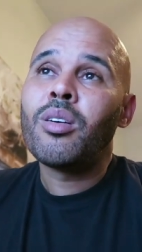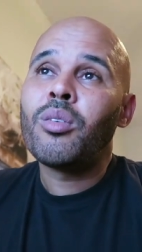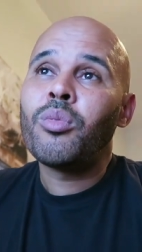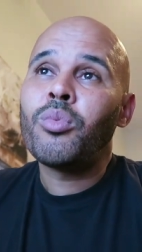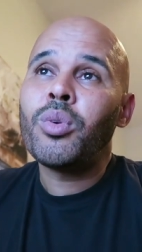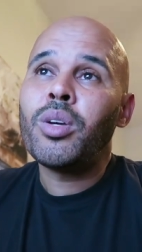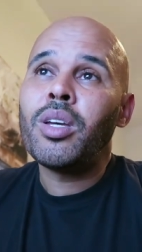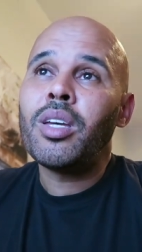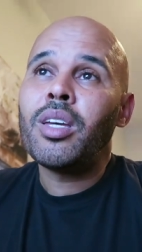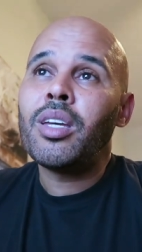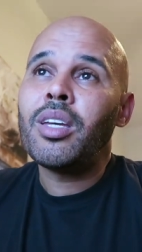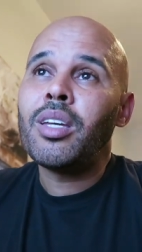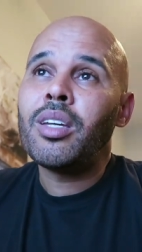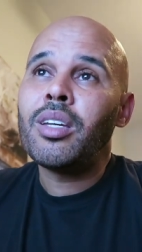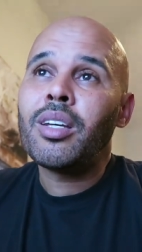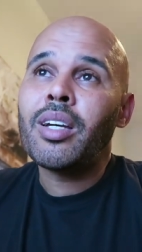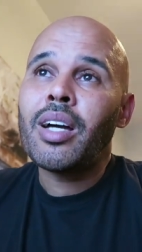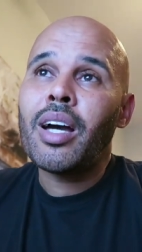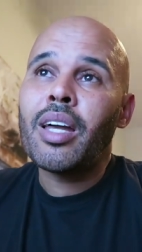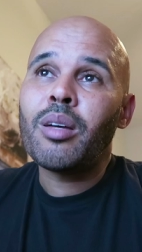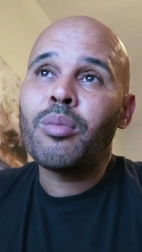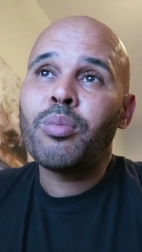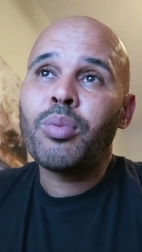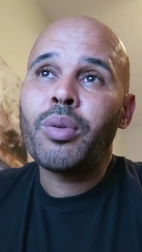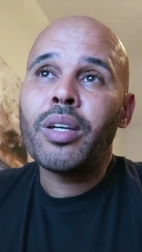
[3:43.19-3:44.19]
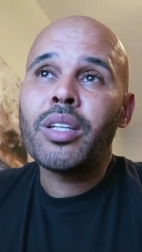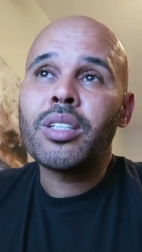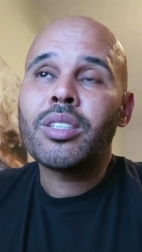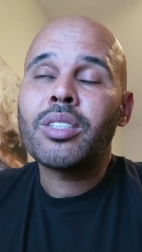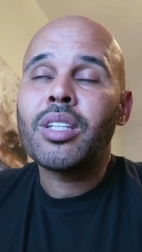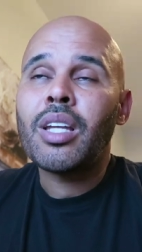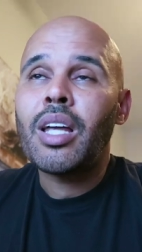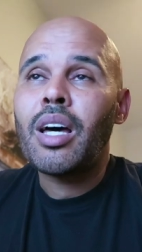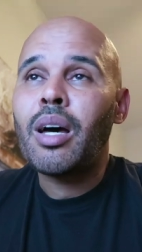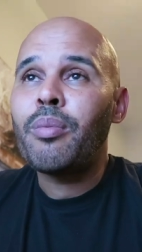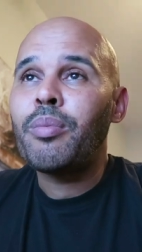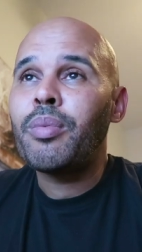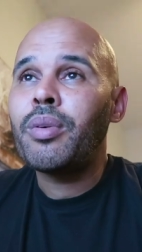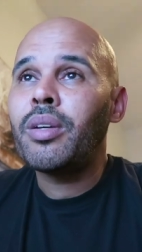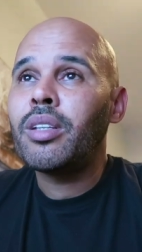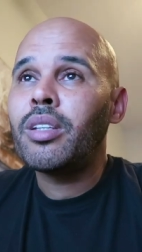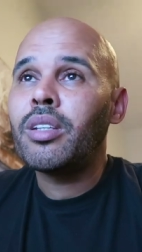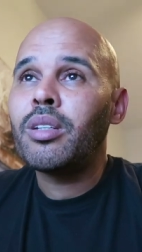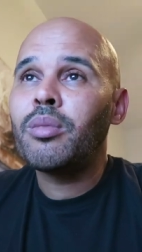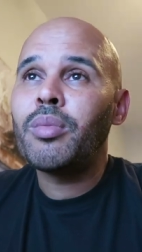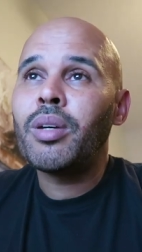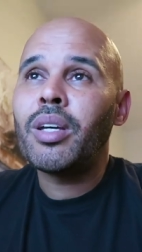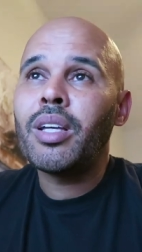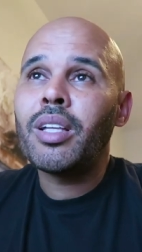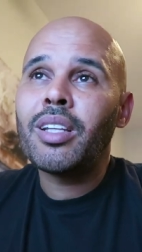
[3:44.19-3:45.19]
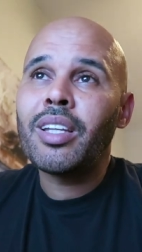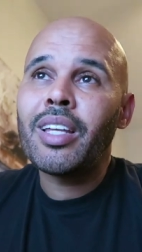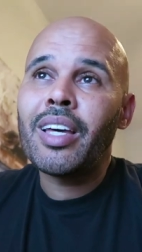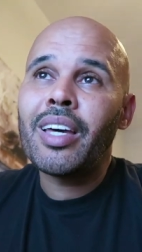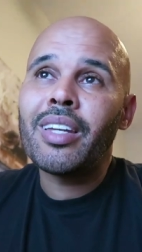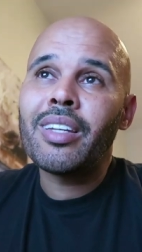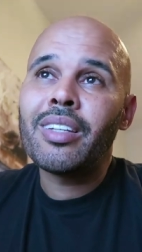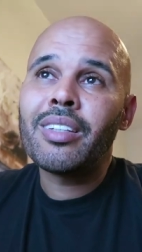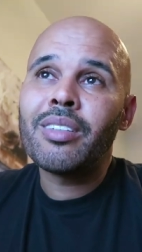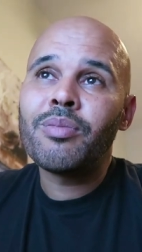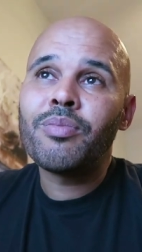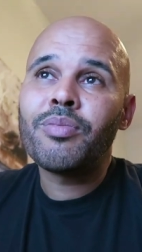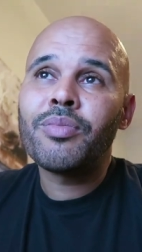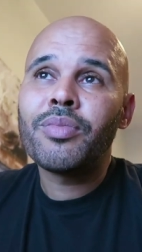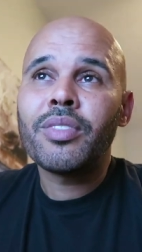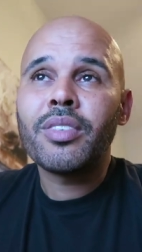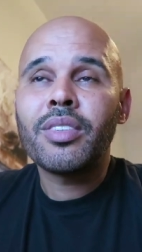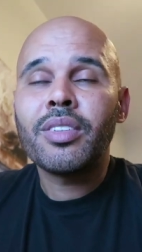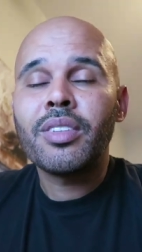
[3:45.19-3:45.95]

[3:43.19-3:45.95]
we kind of played sloppy a little bit, let